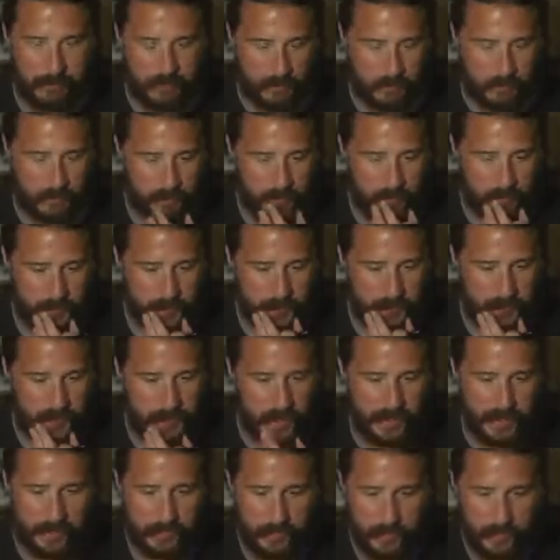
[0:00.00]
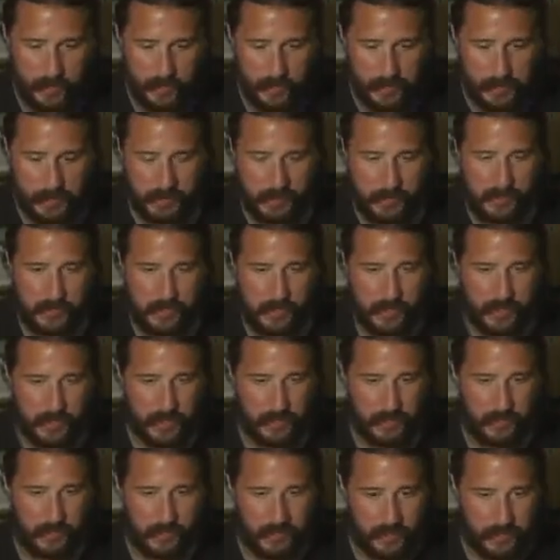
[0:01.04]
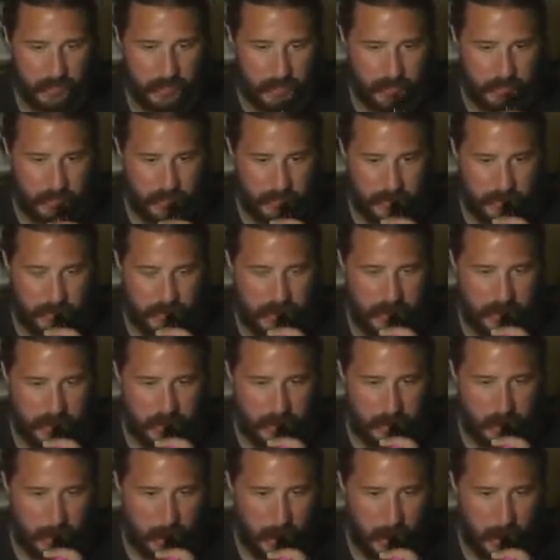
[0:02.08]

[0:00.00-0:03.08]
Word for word: where you can kind of do a bunch of things. And